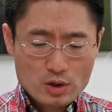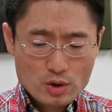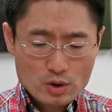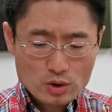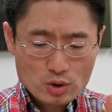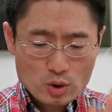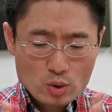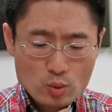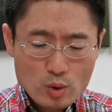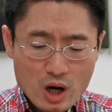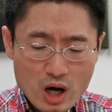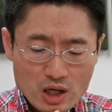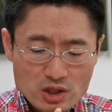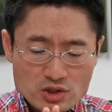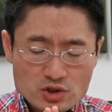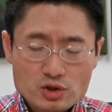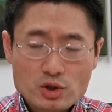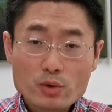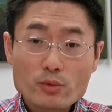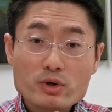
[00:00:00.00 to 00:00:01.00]
you are
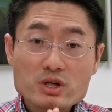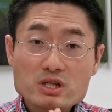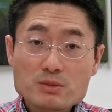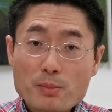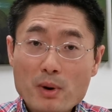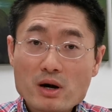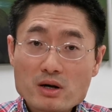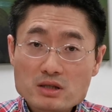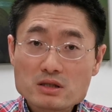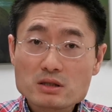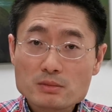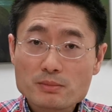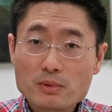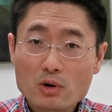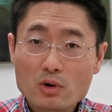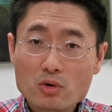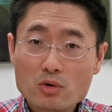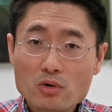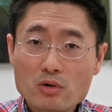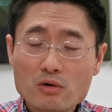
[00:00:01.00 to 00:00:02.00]
still
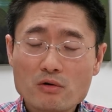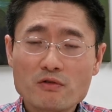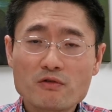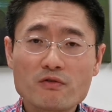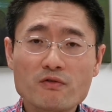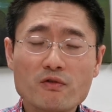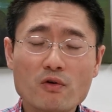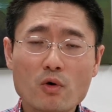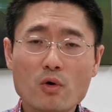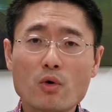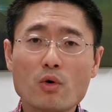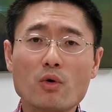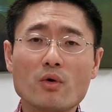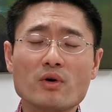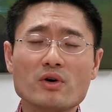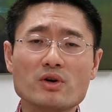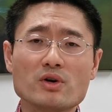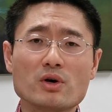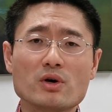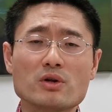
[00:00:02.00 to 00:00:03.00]
responsible
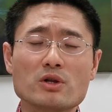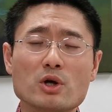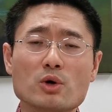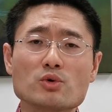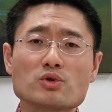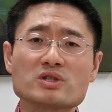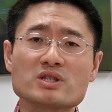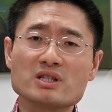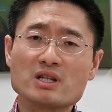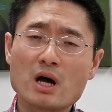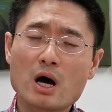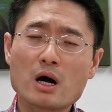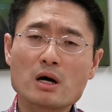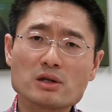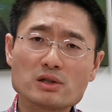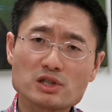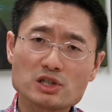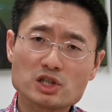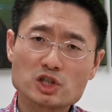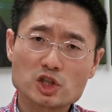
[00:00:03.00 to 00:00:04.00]
for those
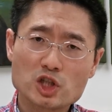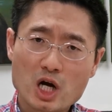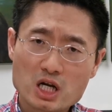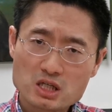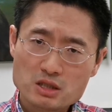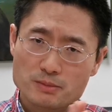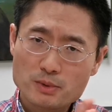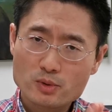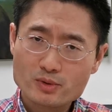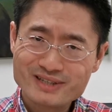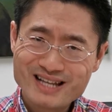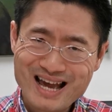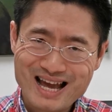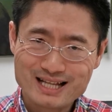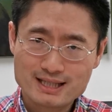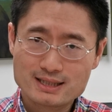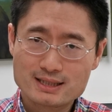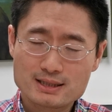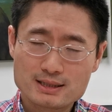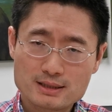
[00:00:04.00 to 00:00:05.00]
non-dischargeable
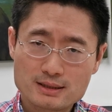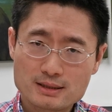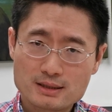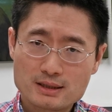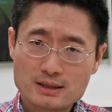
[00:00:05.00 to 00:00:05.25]
debts